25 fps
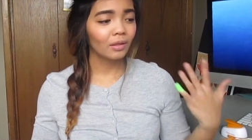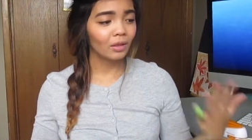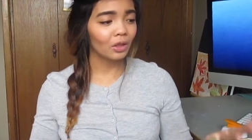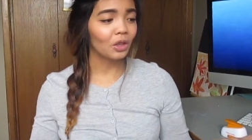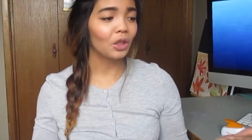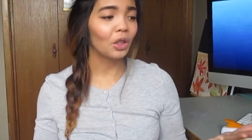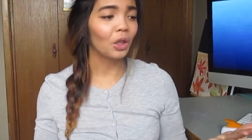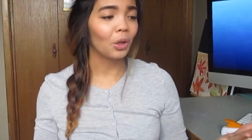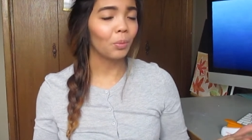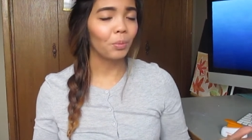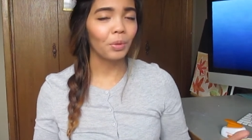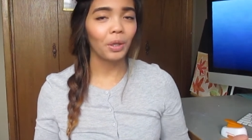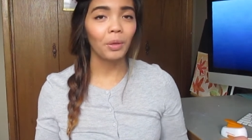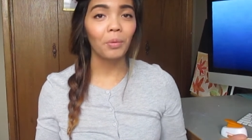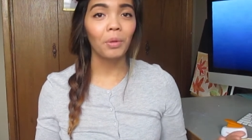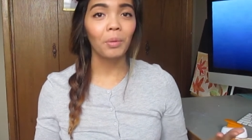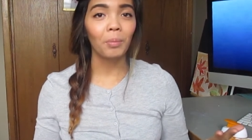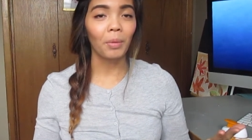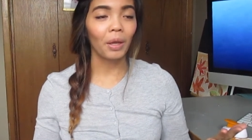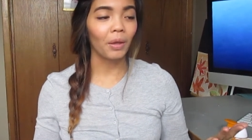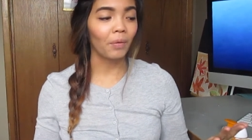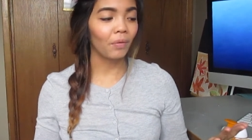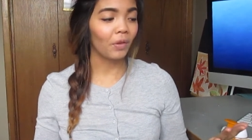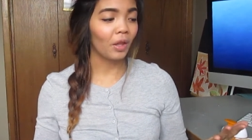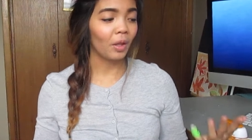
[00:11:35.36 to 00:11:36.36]
you know, be with
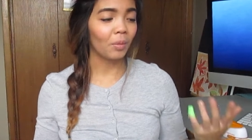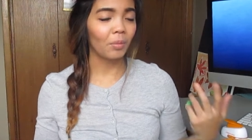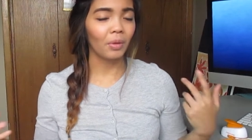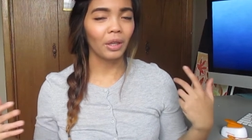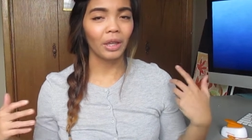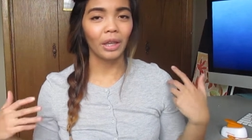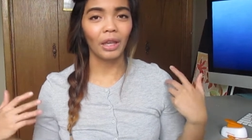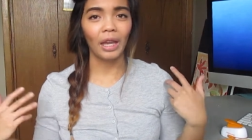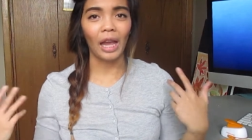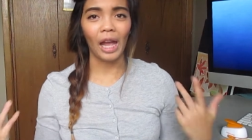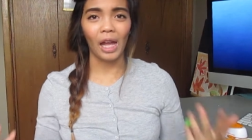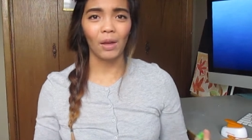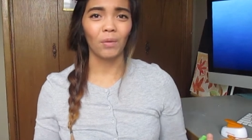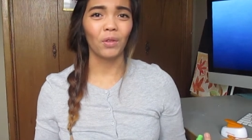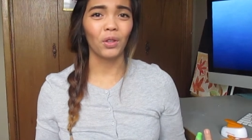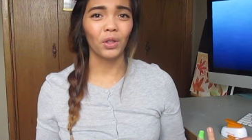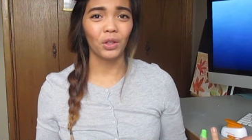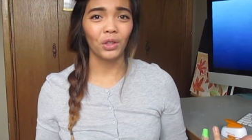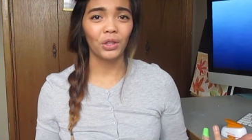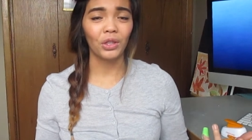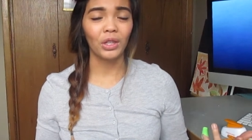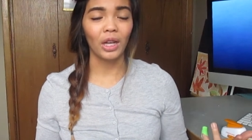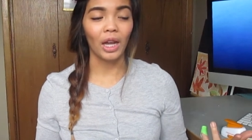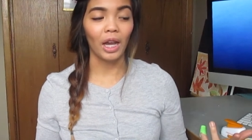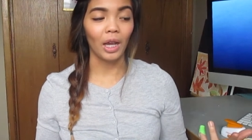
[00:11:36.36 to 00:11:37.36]
my family, have a
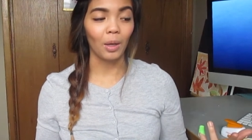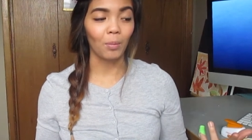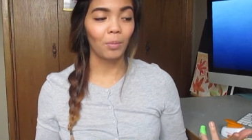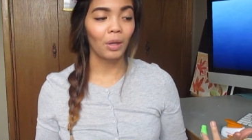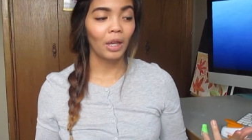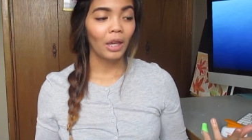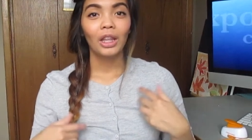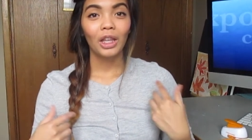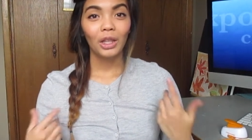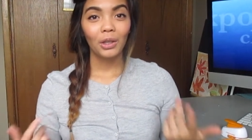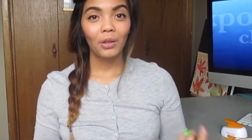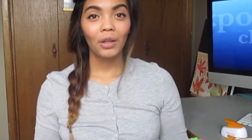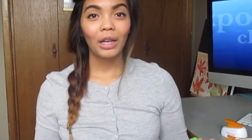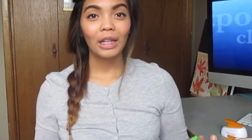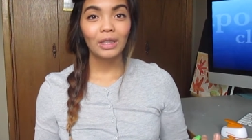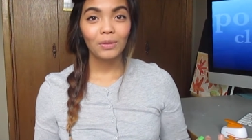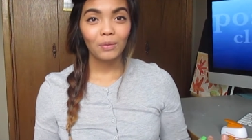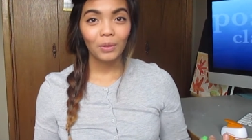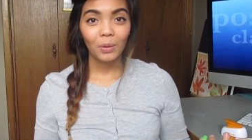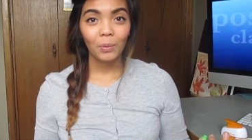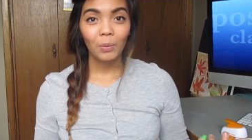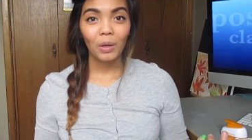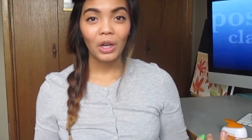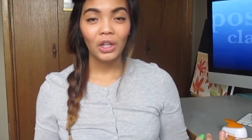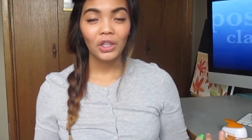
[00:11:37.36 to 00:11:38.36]
good time. Thank you guys
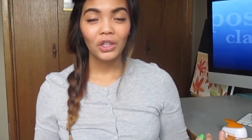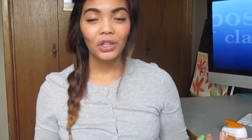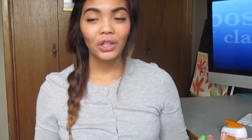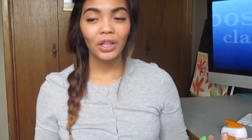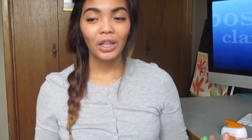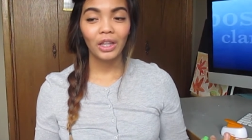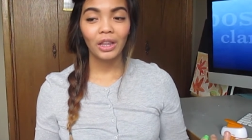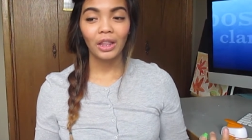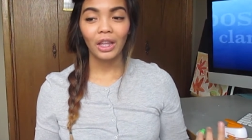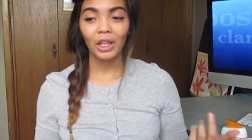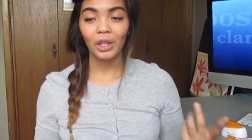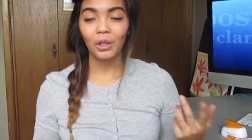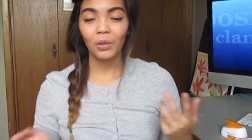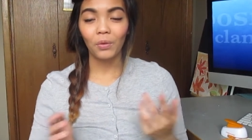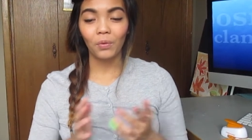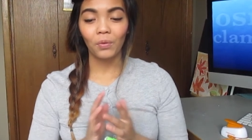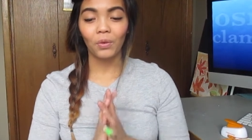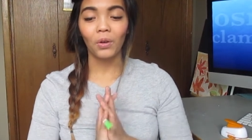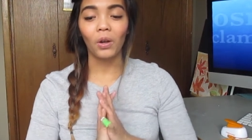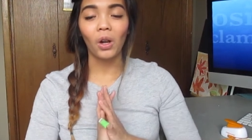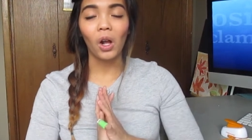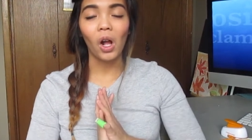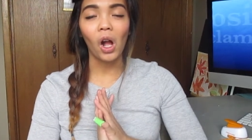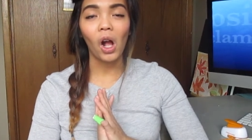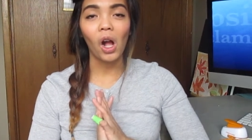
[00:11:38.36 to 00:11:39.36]
for watching. Thank you
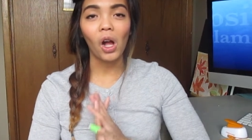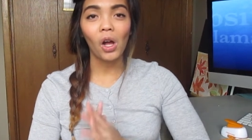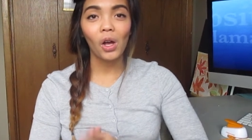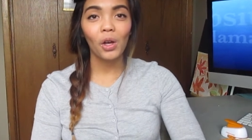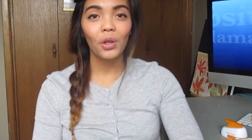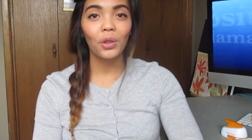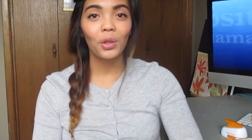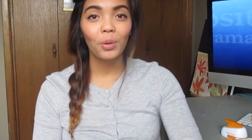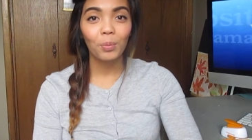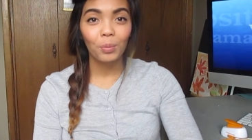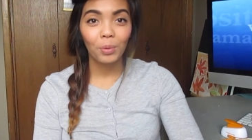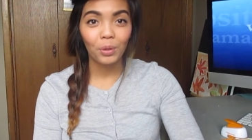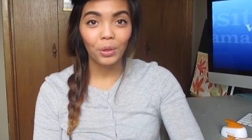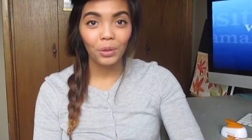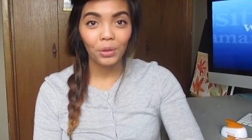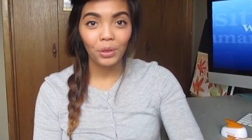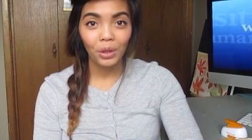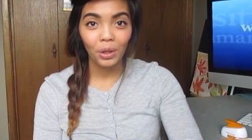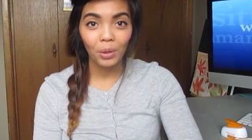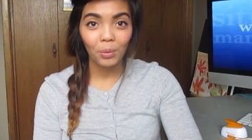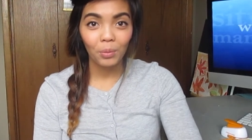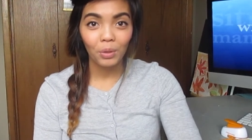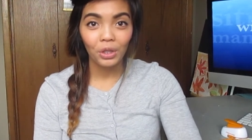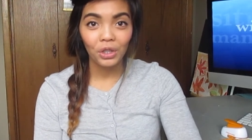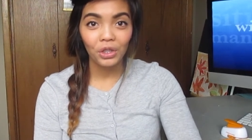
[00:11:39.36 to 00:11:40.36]
for all the
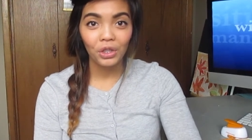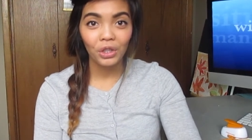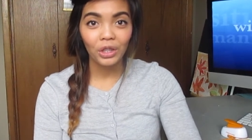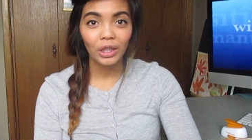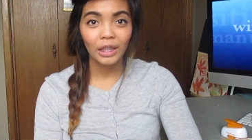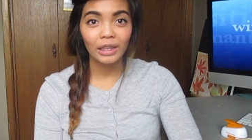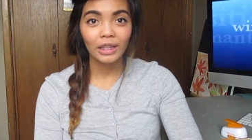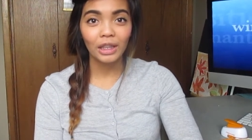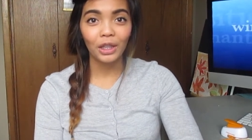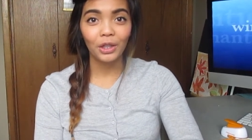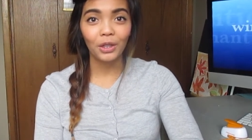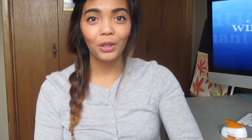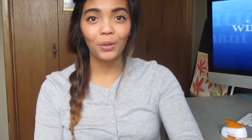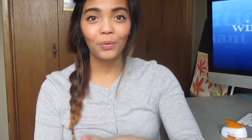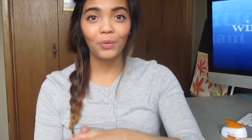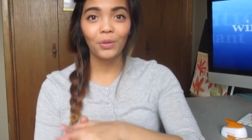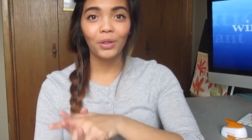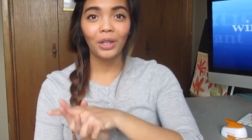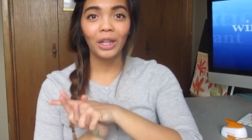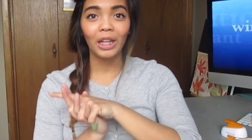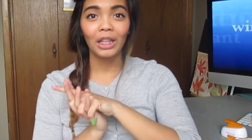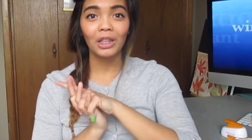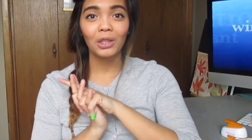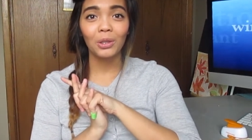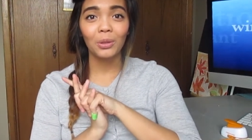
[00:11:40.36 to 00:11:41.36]
birthday wishes. And don't
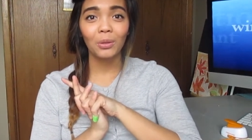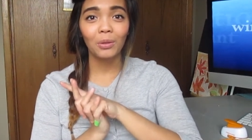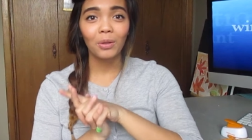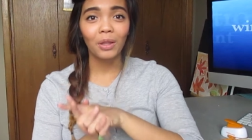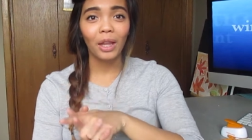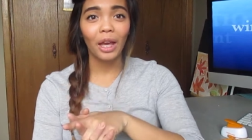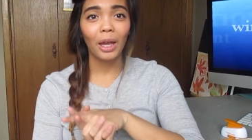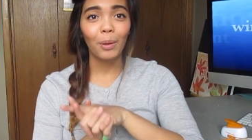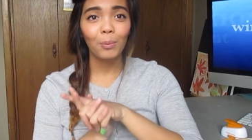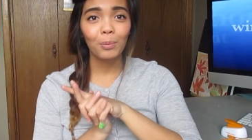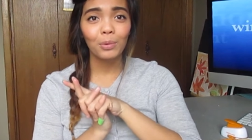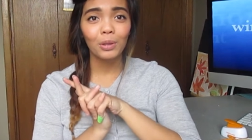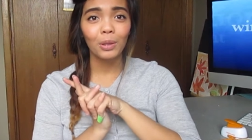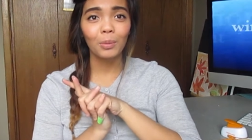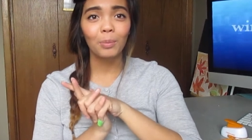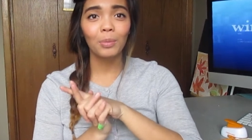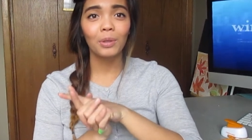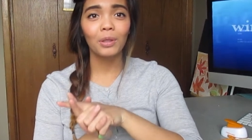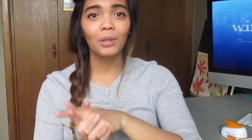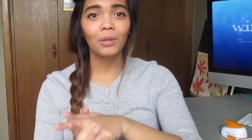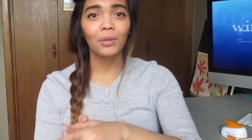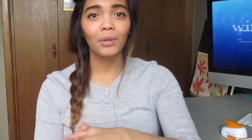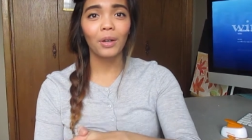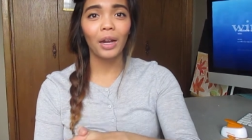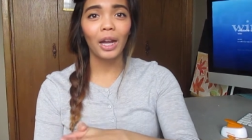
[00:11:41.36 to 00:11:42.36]
forget to like,
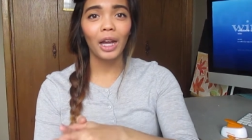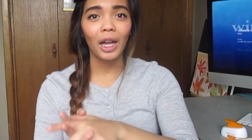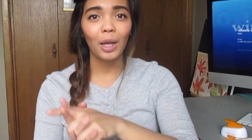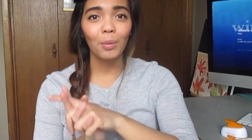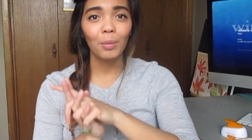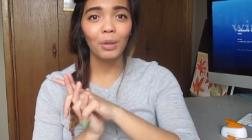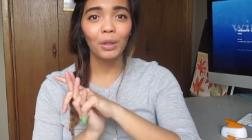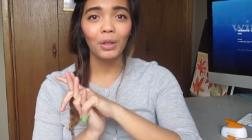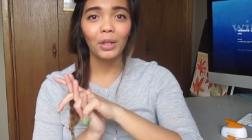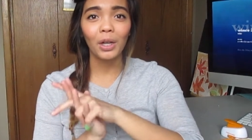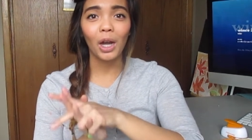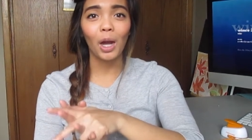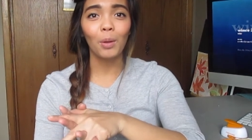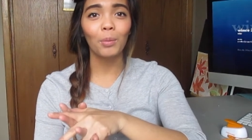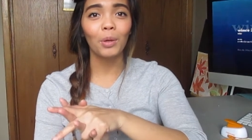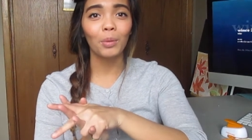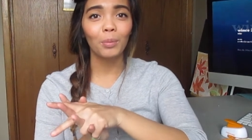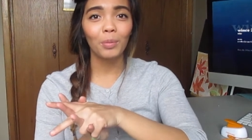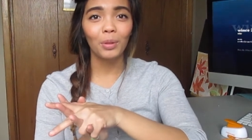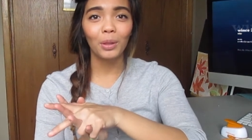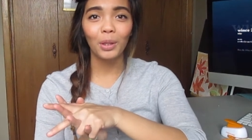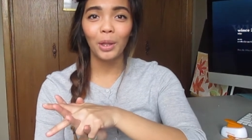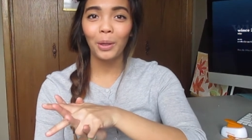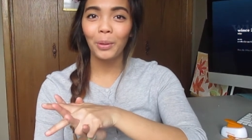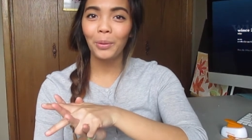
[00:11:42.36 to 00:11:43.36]
subscribe, and
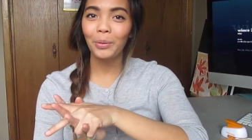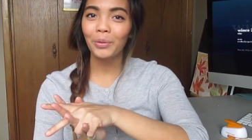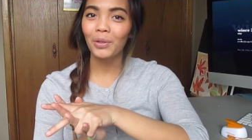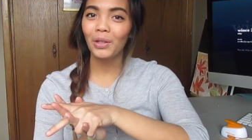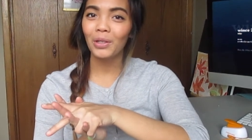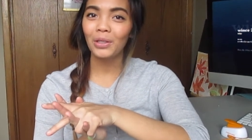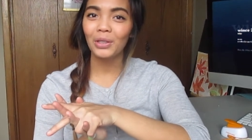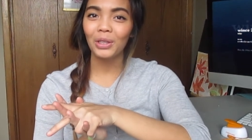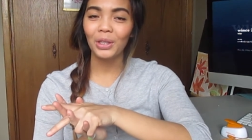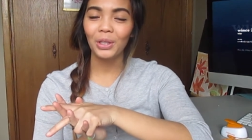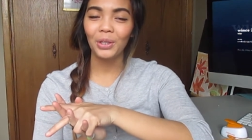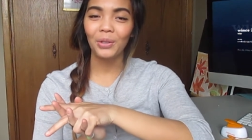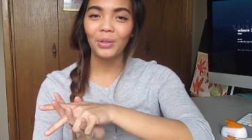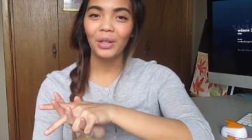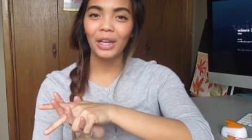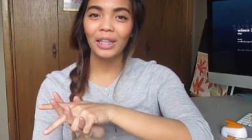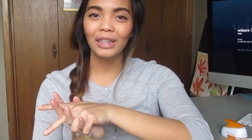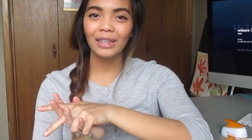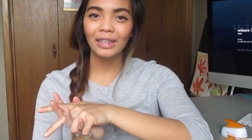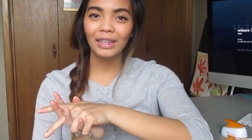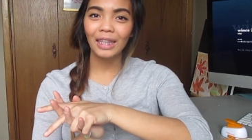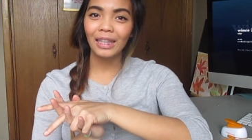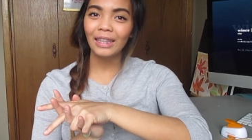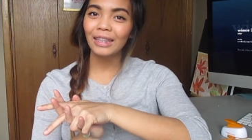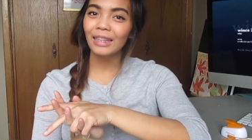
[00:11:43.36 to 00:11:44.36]
comment below. And I'll see you
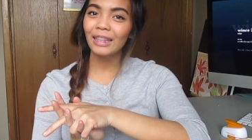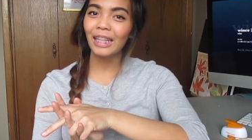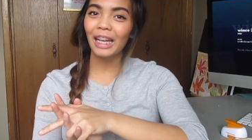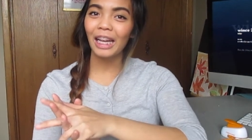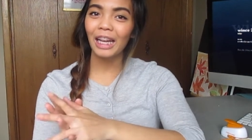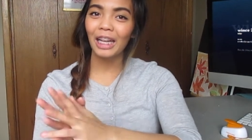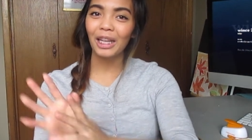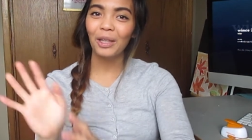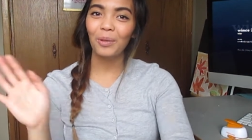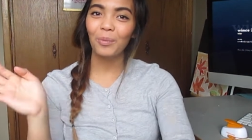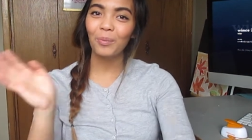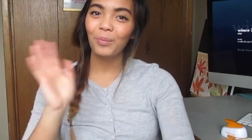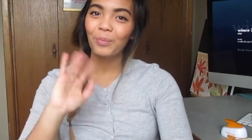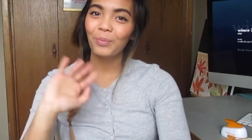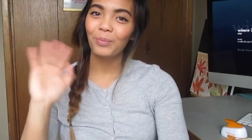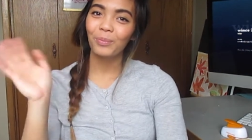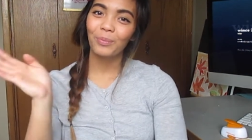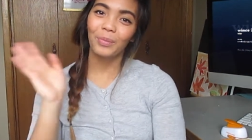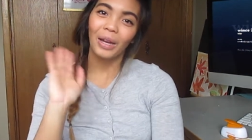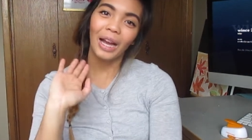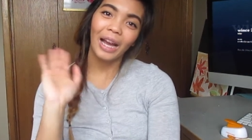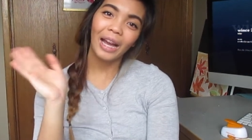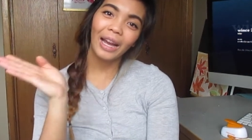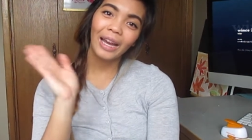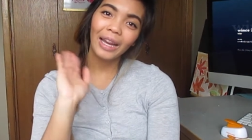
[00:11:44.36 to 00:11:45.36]
guys next time.
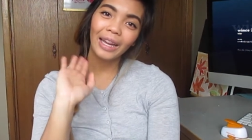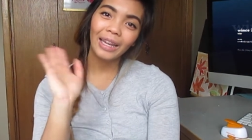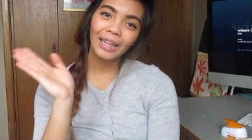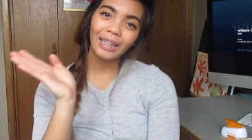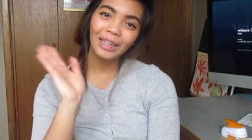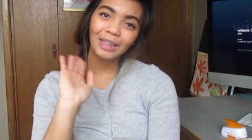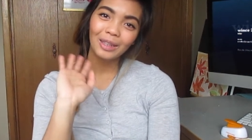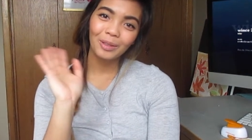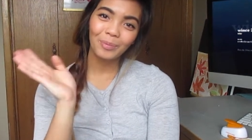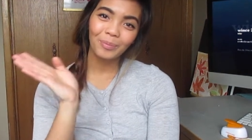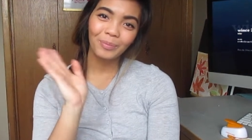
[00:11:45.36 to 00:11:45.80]
Bye!